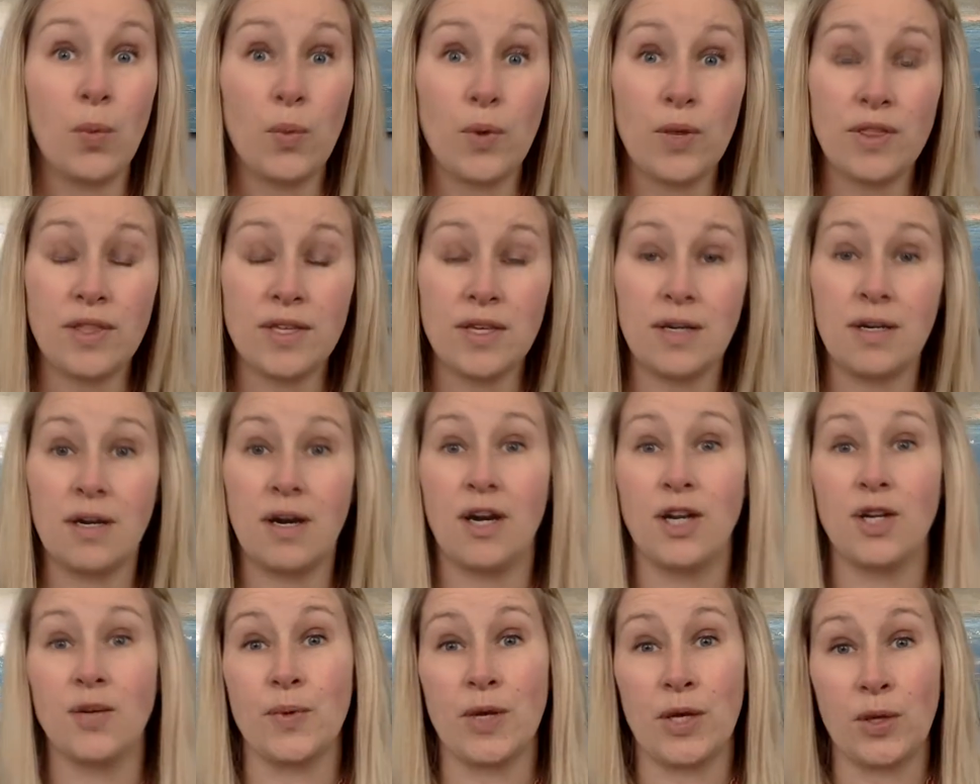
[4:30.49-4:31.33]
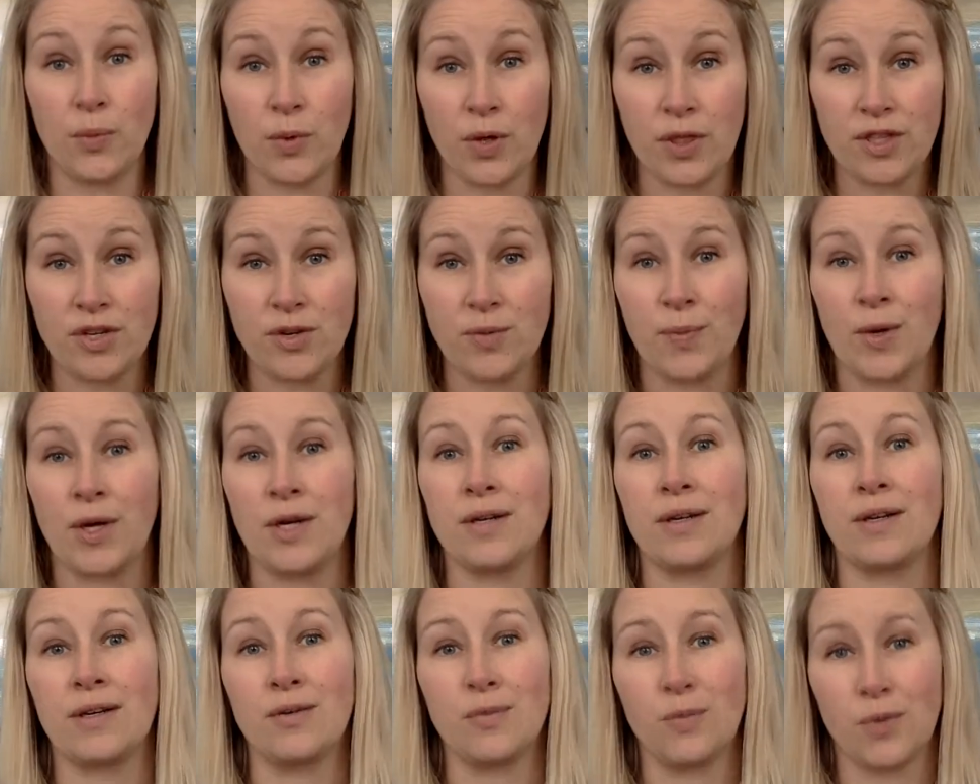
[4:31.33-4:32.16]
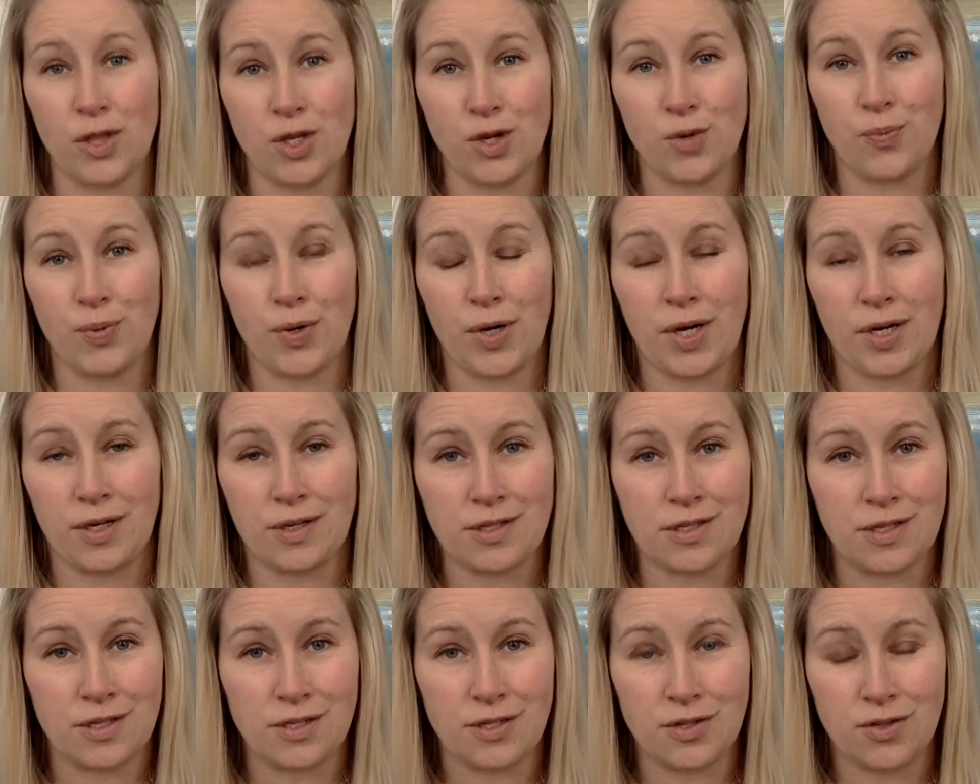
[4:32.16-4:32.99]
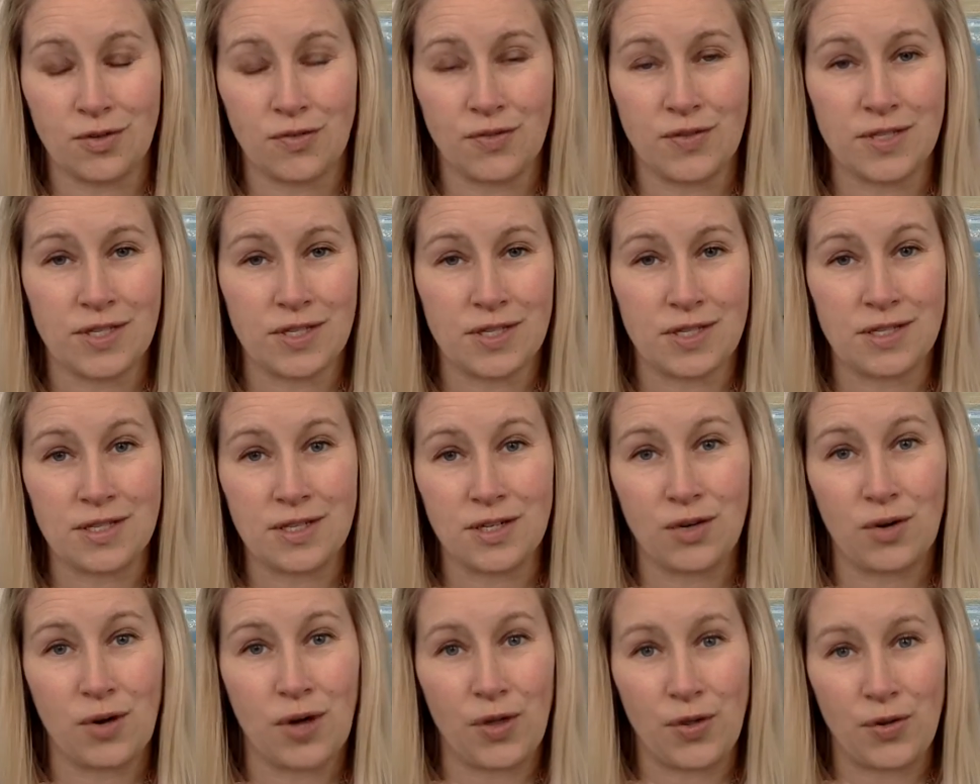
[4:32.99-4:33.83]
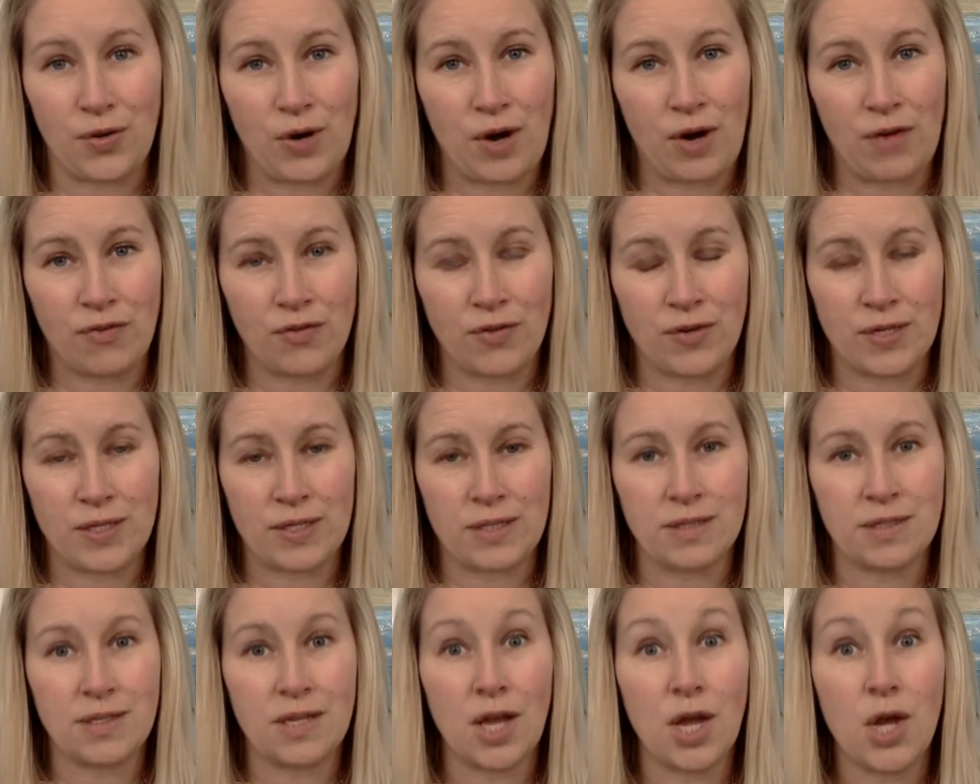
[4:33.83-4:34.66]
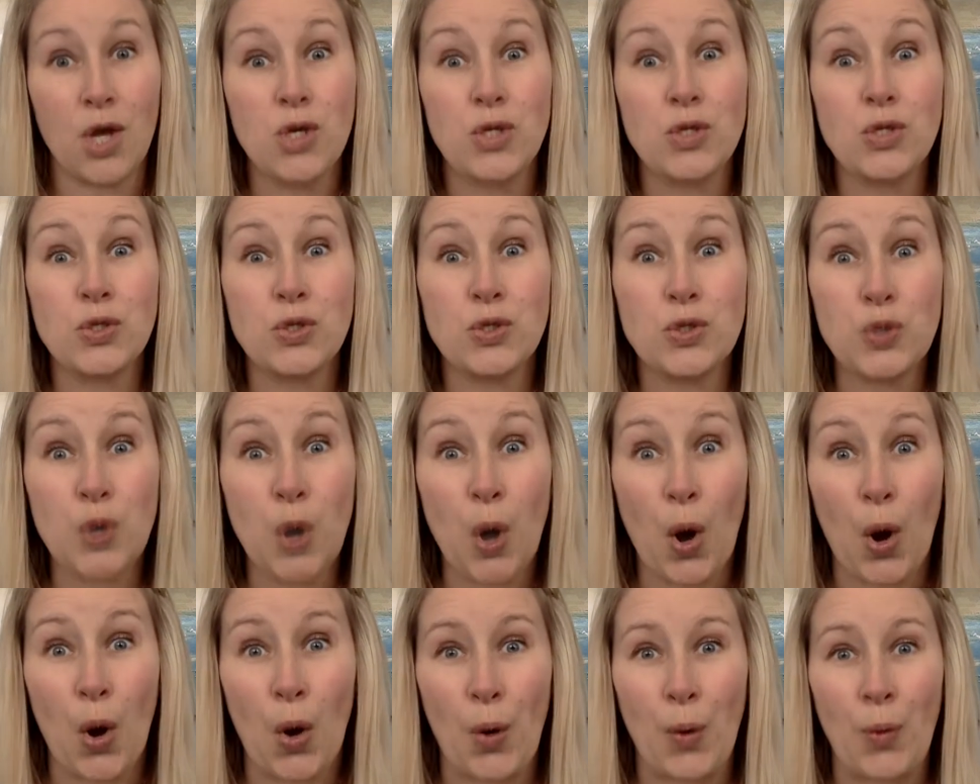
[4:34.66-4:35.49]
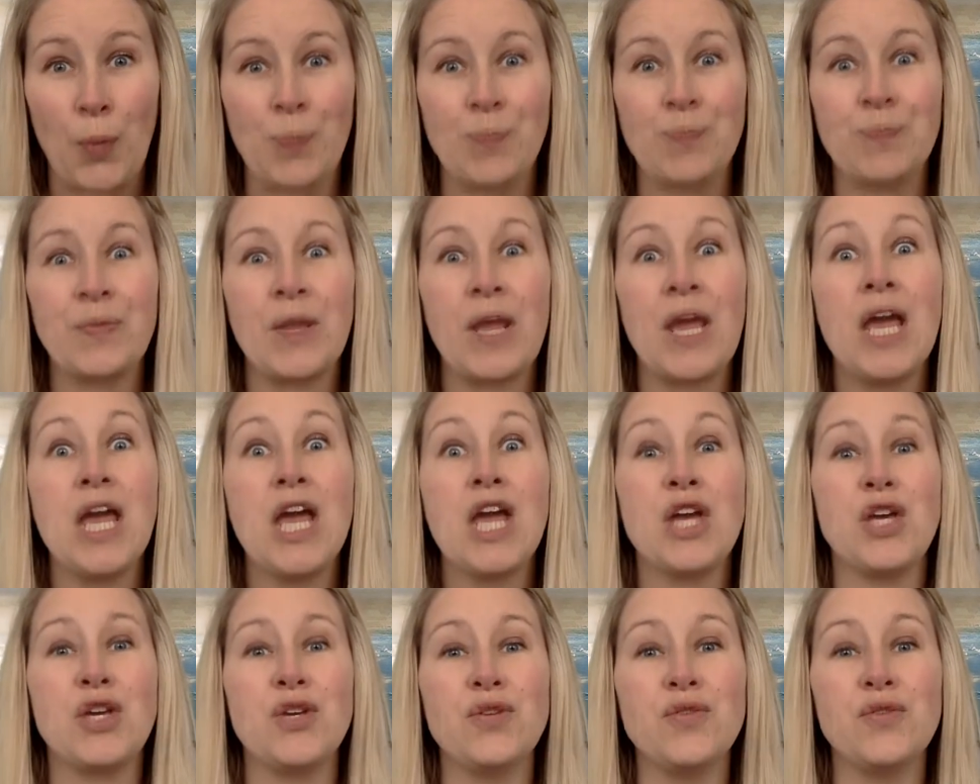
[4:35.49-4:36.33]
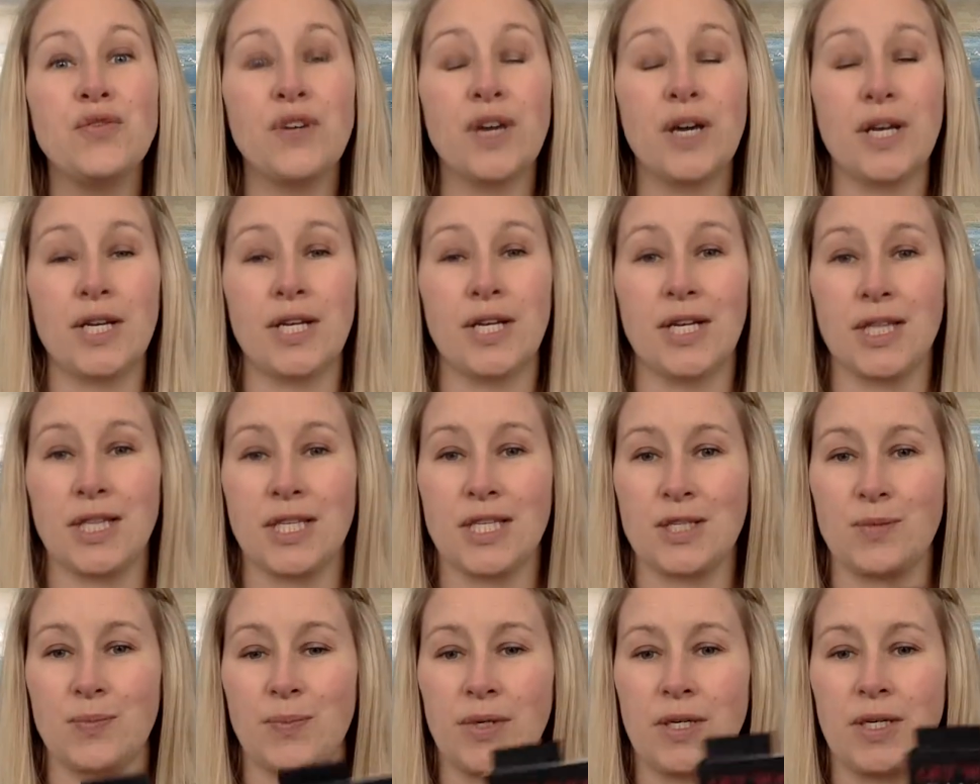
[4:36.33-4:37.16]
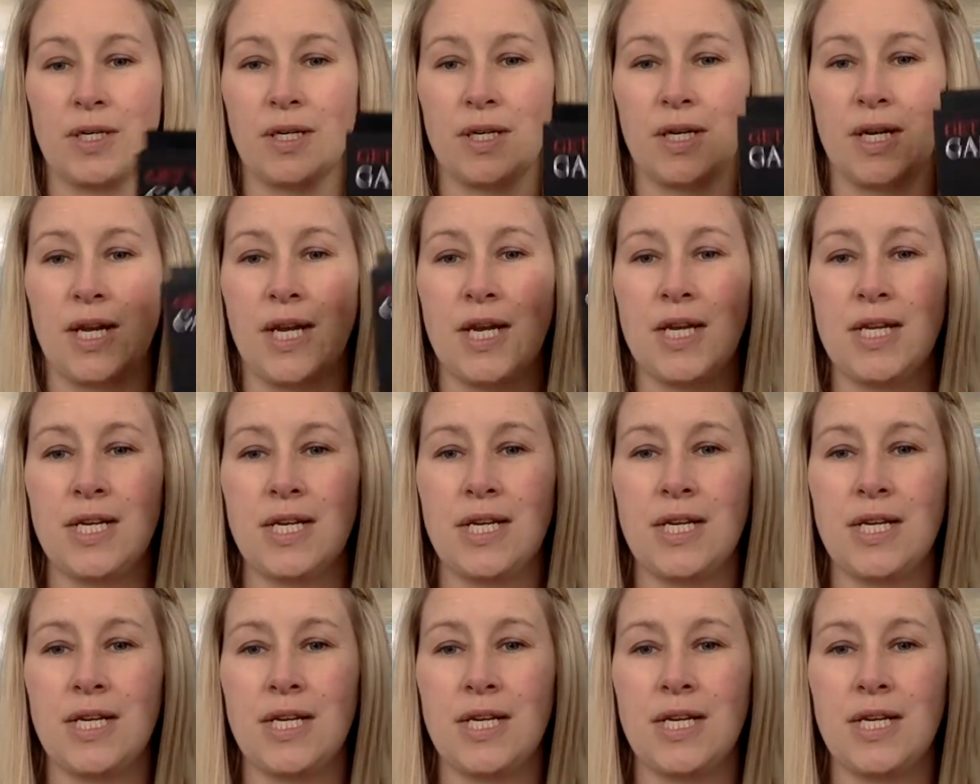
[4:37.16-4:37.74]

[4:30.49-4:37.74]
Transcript: with the economy, with your market, with your products and services and your other offerings. So, You've got to get this book. It